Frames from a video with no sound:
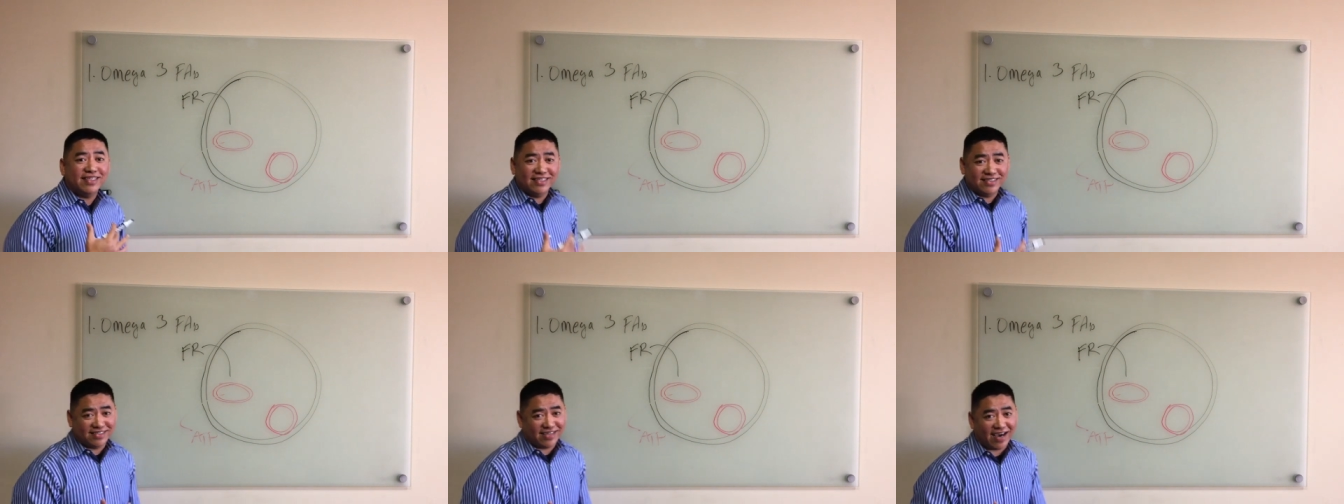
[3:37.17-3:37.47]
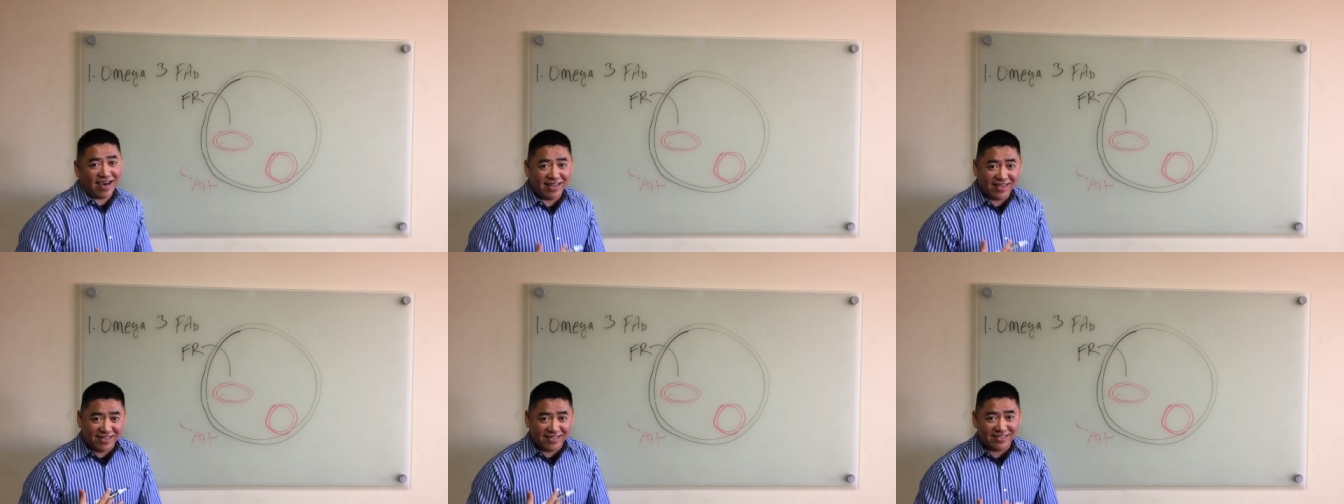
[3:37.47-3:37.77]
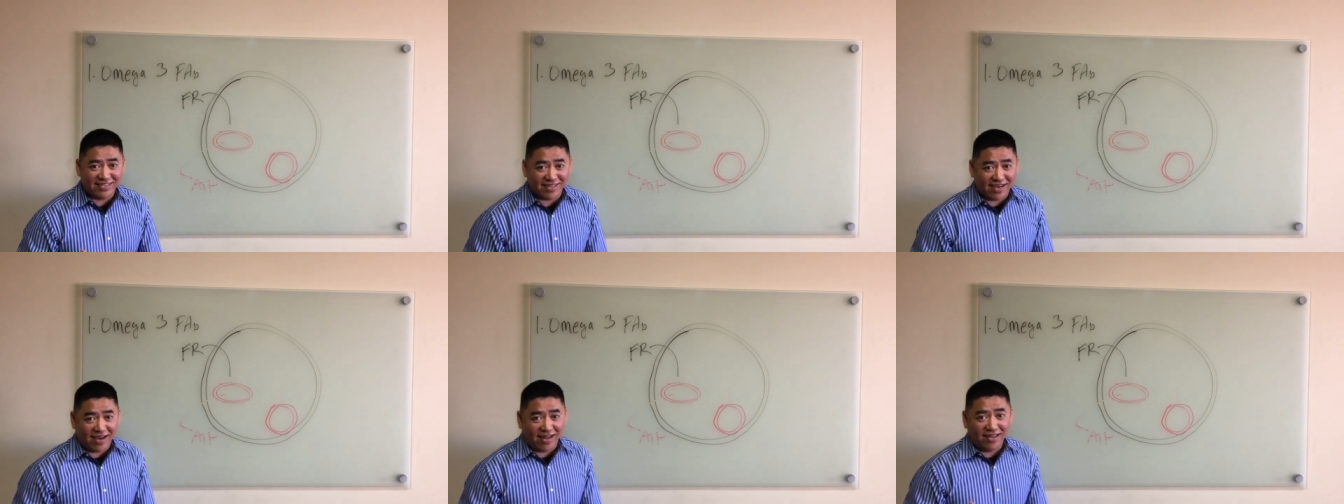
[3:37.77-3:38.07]
inside the
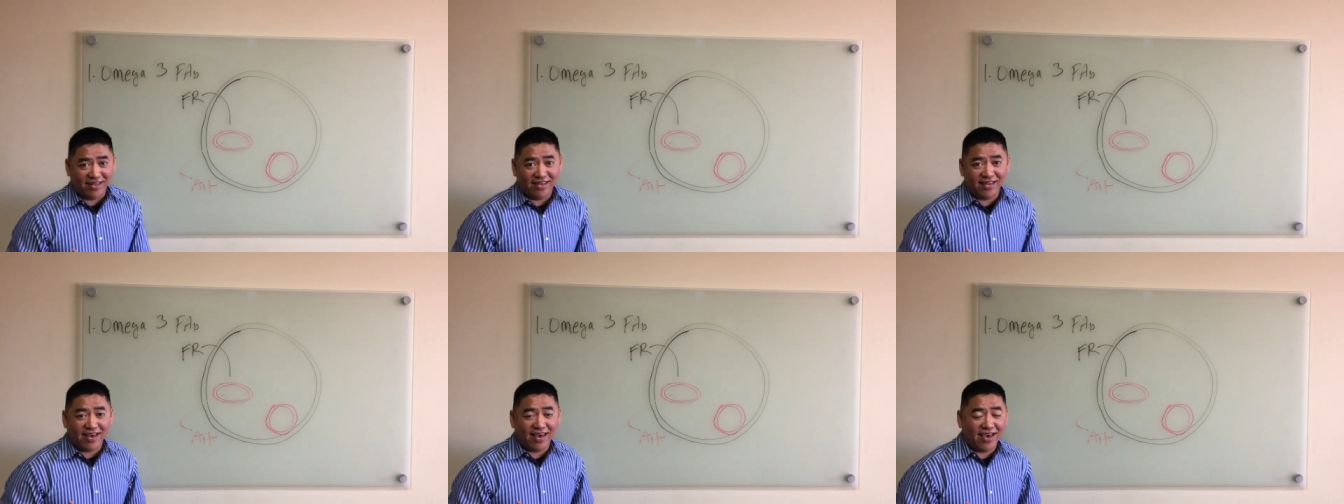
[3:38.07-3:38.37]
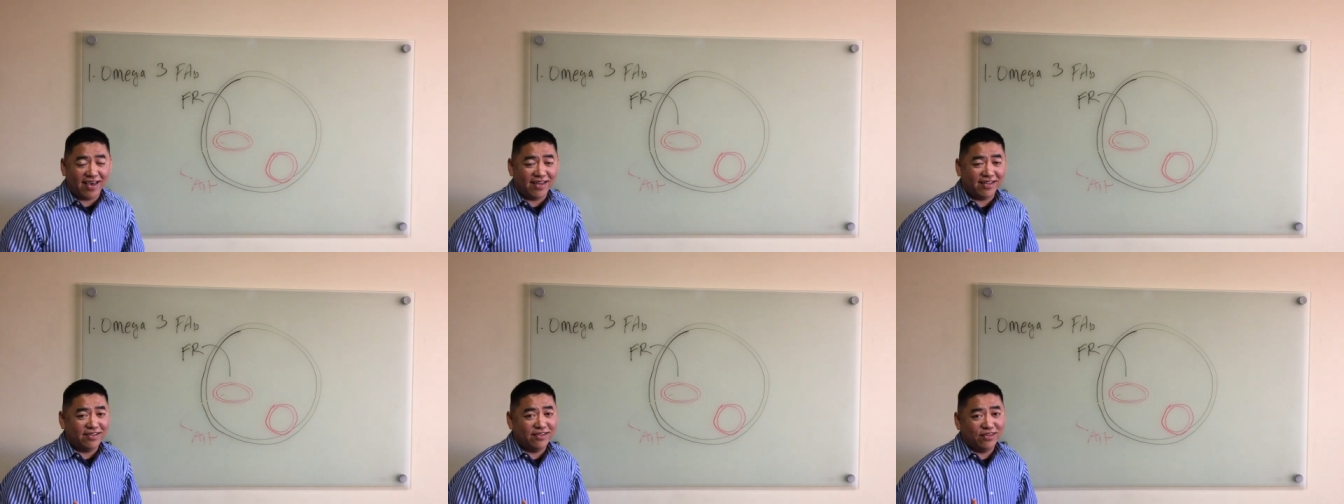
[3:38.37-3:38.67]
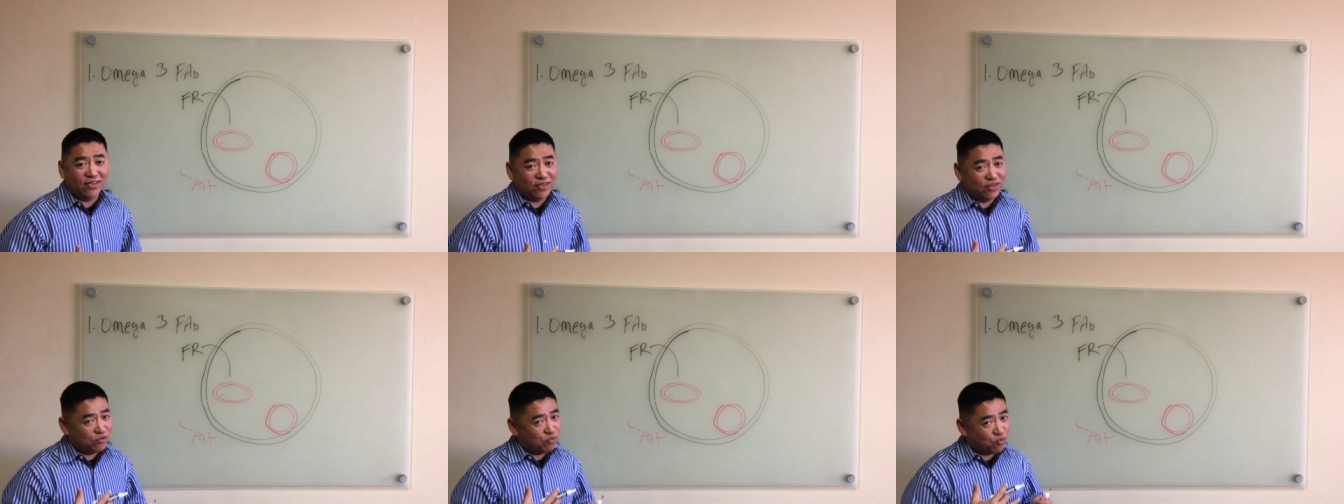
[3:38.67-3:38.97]
cell,
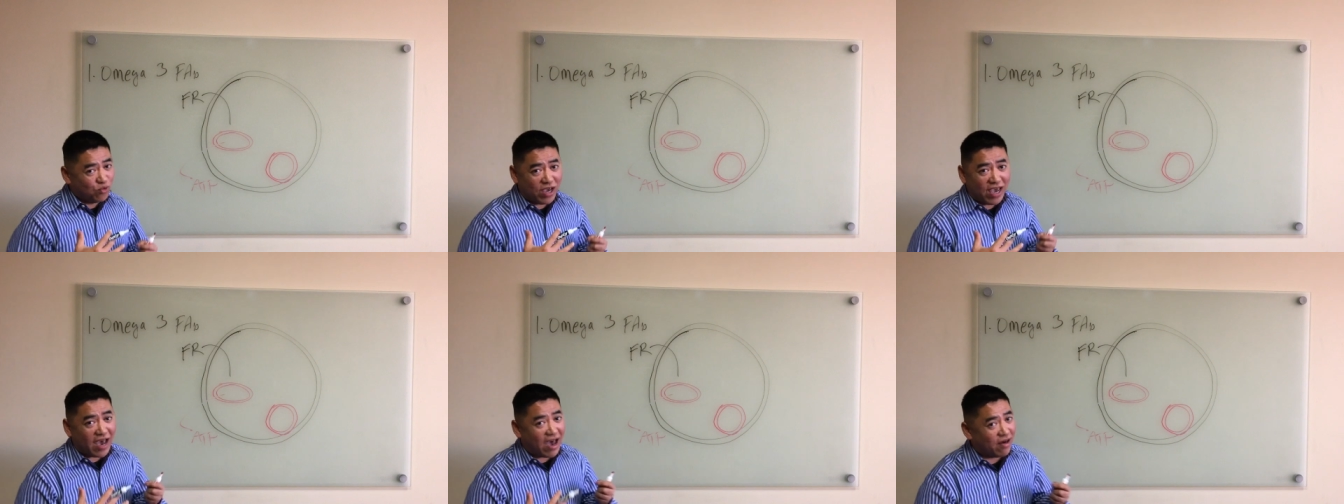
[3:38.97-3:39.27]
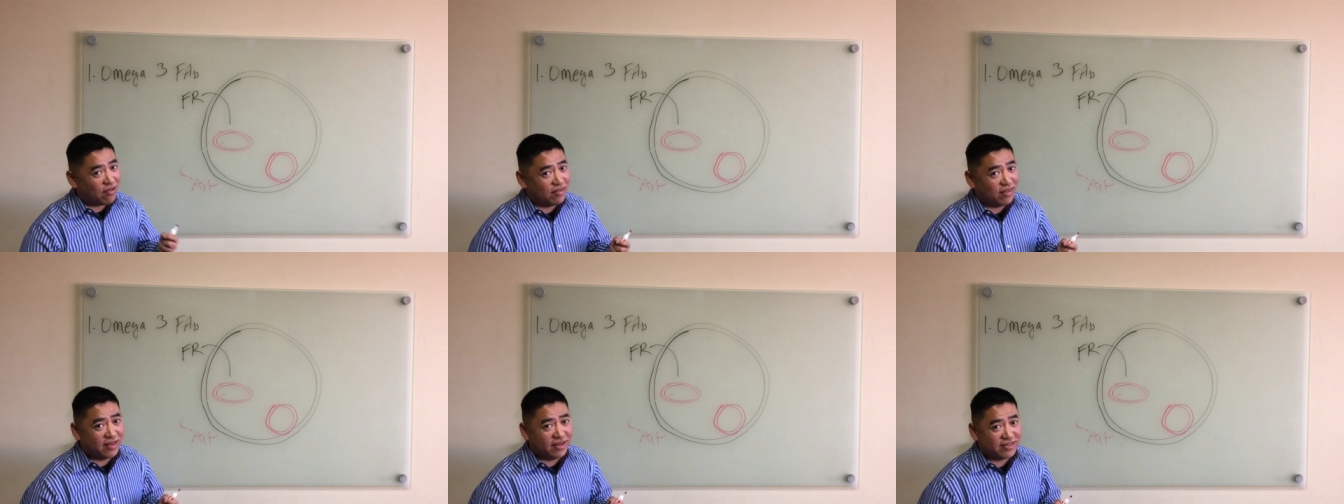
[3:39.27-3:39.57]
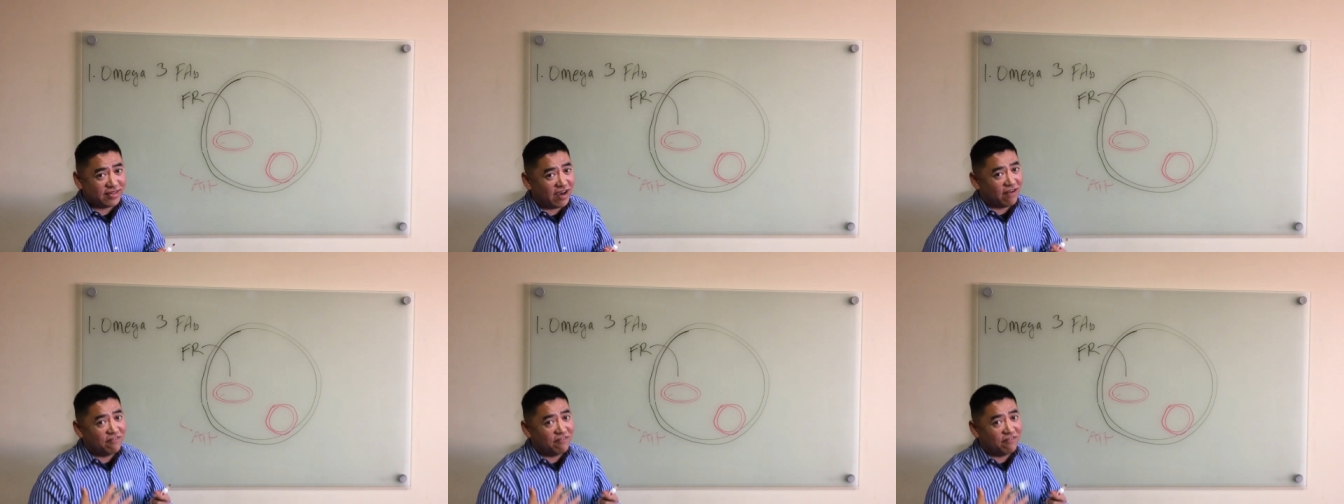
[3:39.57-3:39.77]
and we have this,